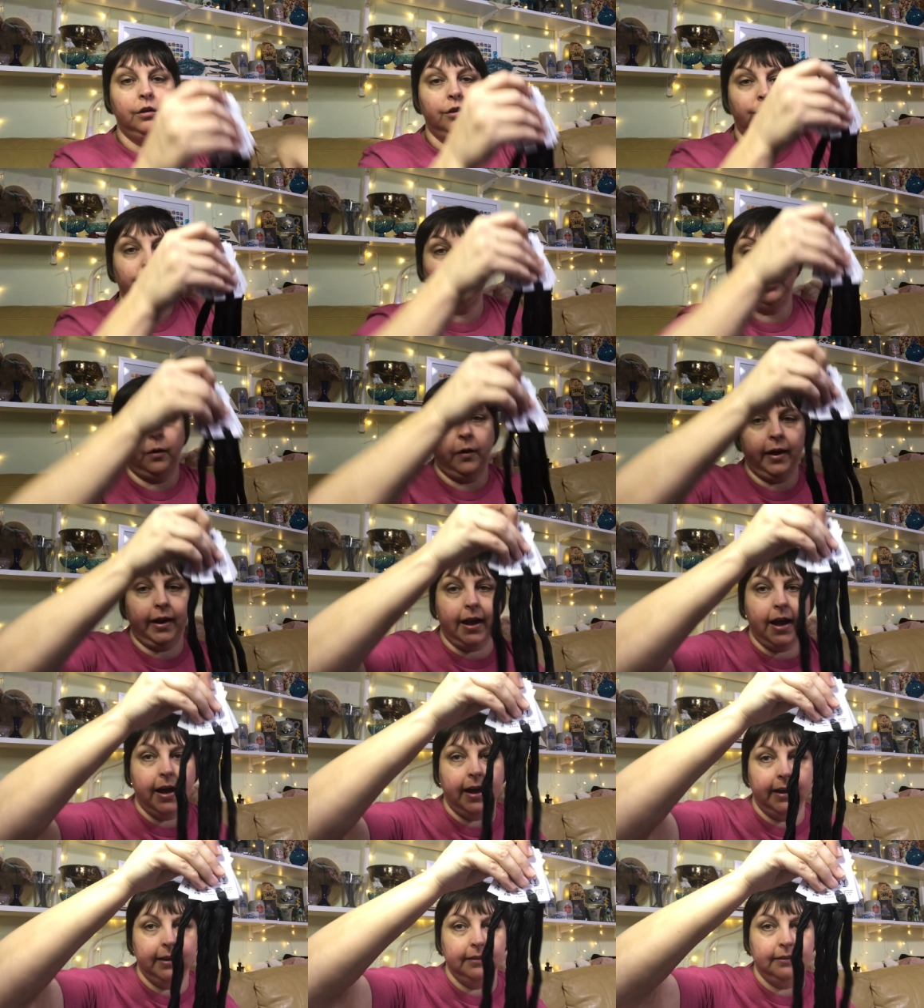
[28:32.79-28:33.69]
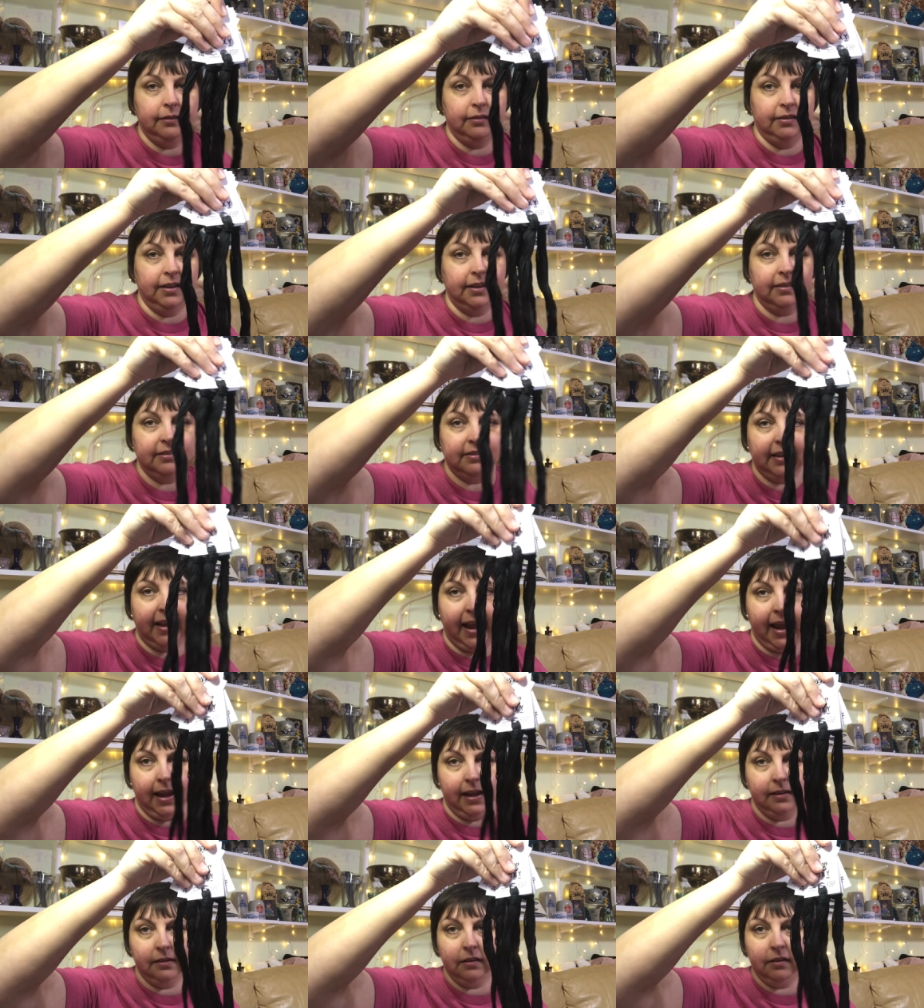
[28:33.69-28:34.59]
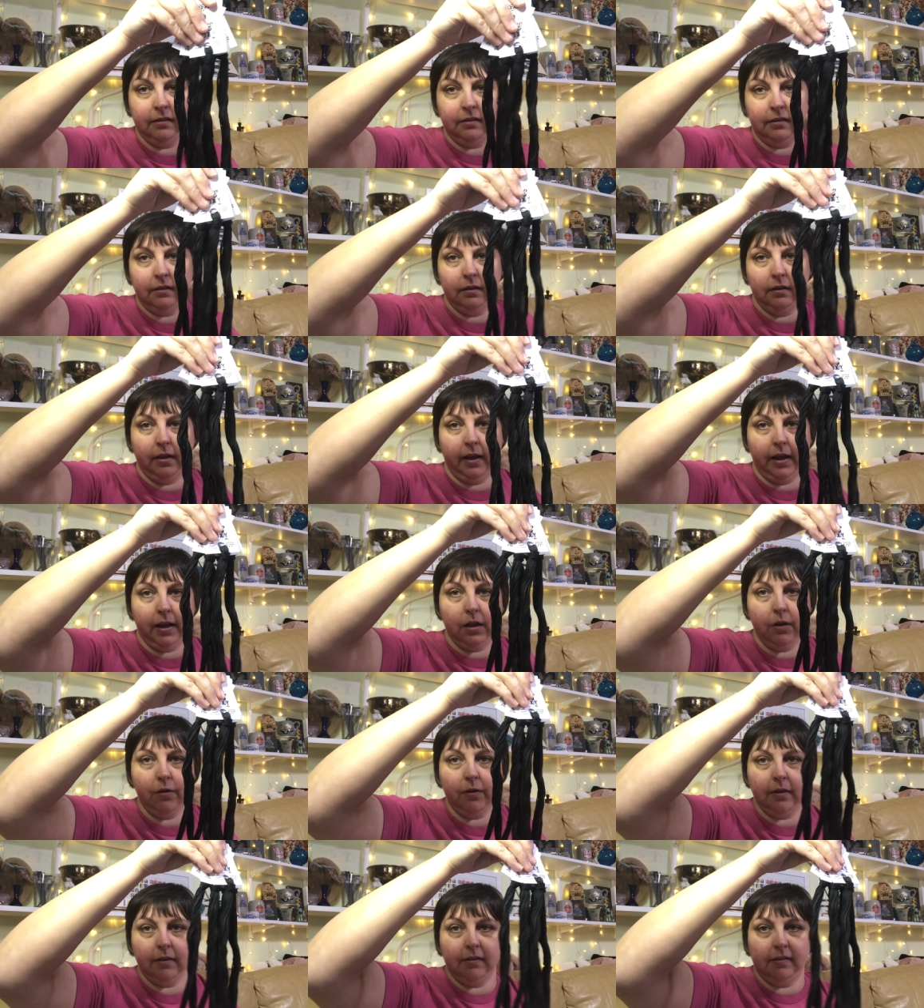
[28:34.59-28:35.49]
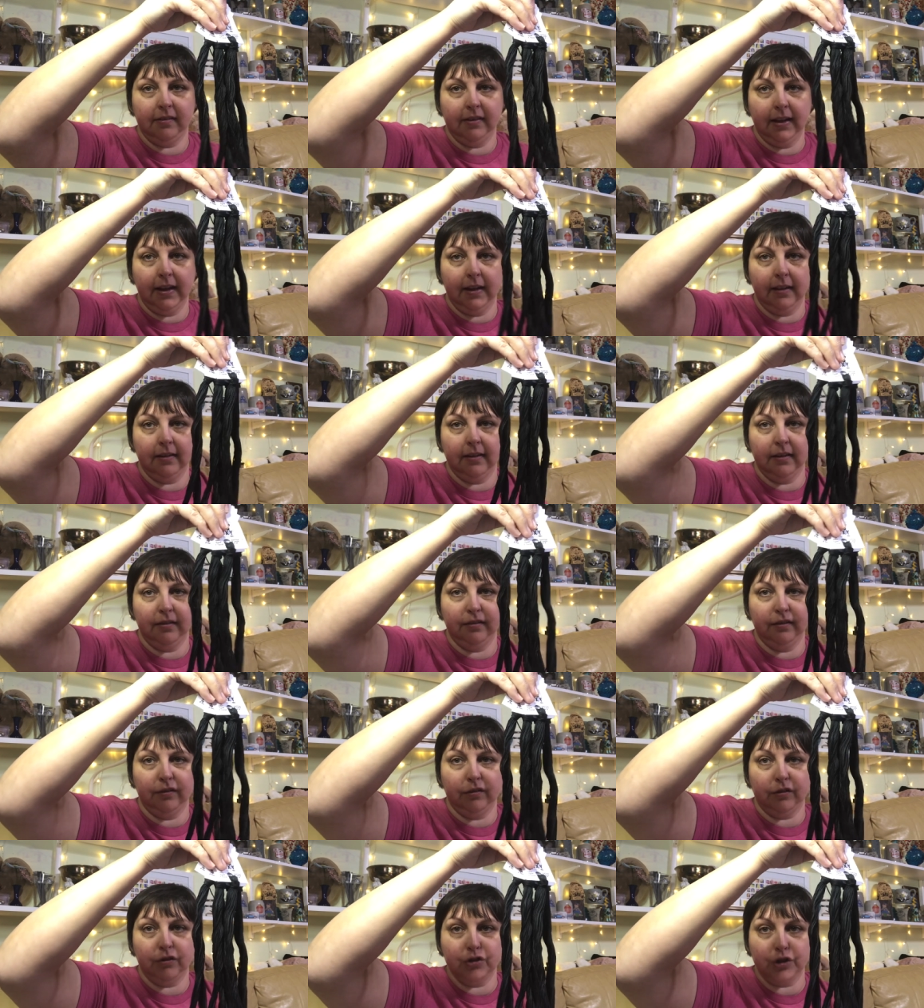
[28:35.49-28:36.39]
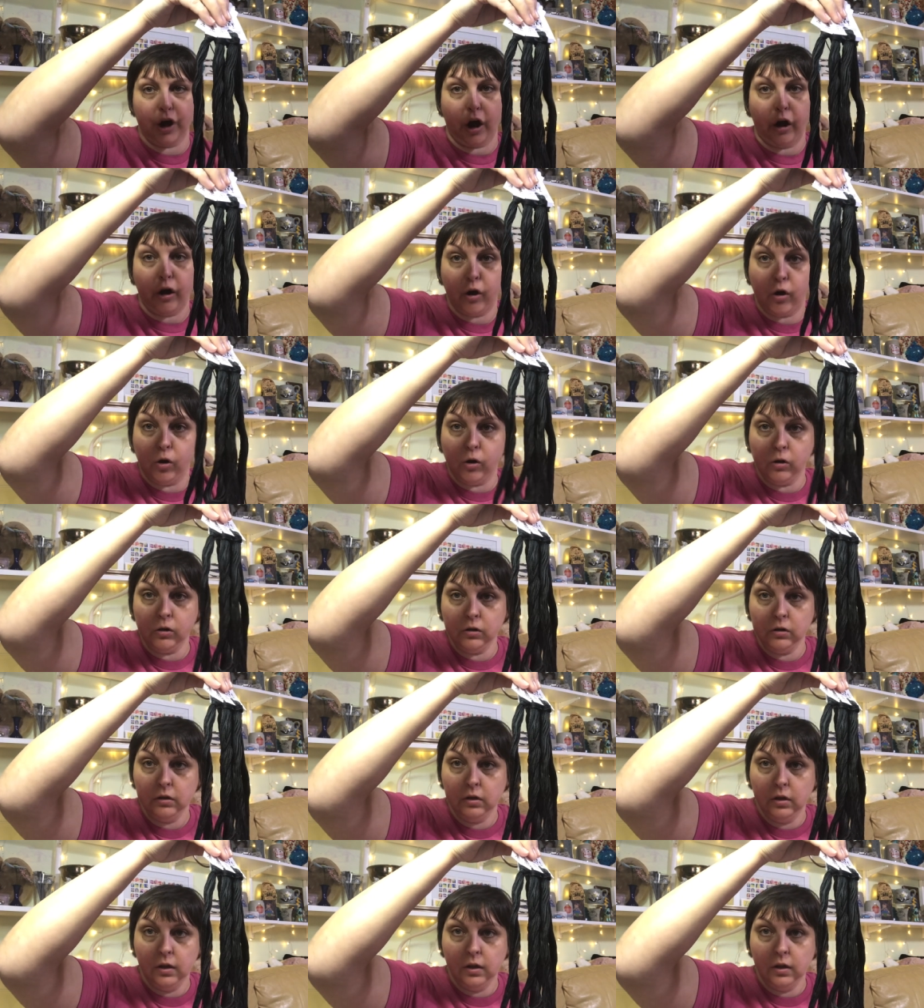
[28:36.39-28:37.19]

So I got six skeins and you can see this is charcoal.